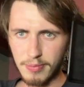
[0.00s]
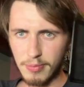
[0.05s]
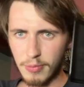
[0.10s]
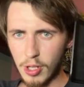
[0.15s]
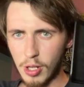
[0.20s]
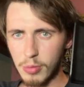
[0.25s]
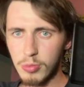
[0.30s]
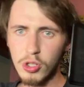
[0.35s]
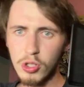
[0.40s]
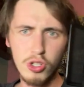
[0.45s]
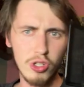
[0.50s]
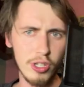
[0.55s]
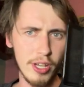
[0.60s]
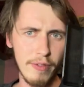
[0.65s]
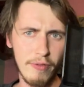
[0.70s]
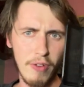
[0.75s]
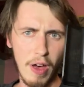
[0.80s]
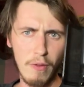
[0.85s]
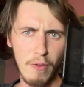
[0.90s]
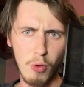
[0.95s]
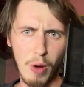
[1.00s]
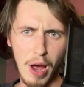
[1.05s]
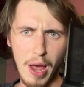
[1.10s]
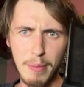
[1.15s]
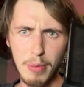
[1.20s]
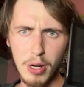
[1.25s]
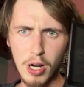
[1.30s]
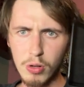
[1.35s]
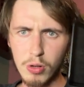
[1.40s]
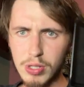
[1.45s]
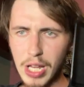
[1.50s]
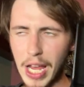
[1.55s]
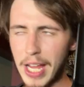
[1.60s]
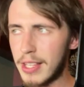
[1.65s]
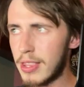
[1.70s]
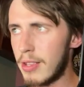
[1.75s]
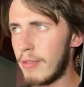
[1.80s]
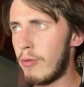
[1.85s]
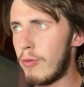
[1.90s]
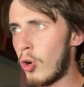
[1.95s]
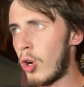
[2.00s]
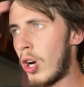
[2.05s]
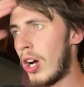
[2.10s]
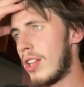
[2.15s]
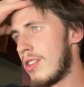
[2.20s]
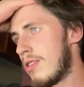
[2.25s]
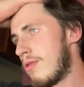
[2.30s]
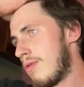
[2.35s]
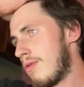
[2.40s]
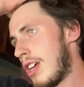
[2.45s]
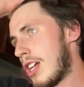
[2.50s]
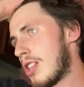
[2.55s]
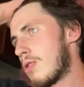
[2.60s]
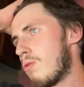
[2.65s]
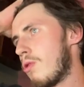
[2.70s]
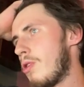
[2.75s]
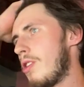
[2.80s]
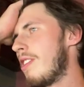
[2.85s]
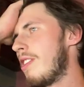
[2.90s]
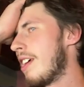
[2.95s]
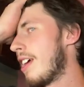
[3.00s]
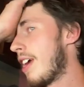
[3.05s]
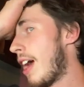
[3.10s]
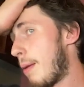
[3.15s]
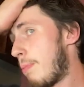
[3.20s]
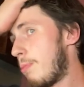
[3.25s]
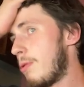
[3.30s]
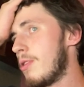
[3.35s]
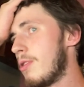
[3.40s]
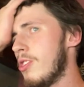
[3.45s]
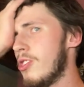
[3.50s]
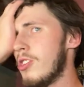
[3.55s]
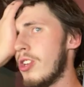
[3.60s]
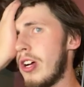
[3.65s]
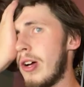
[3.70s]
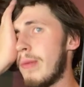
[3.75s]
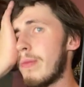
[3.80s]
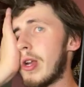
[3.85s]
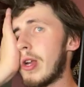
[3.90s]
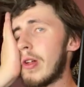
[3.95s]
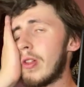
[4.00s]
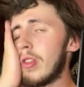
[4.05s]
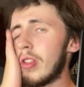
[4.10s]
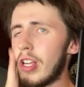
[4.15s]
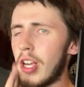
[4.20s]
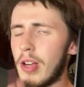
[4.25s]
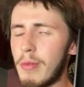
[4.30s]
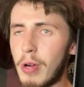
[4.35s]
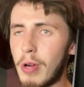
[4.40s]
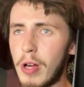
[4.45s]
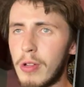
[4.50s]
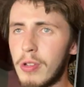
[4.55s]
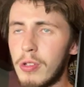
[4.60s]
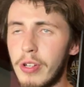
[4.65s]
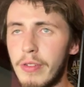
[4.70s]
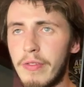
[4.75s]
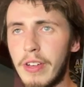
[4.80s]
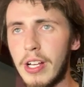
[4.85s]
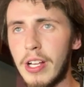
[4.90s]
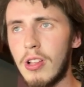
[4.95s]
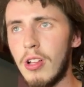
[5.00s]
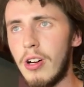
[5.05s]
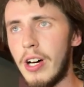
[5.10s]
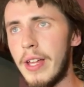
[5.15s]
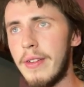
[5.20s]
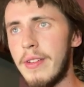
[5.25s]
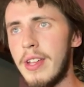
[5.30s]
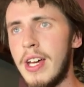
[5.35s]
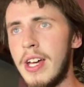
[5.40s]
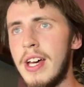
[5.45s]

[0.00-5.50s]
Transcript: I'm usually a featherweight, but I'll take the fight. That's what I think happened. So I'm going Ľudovít Klein.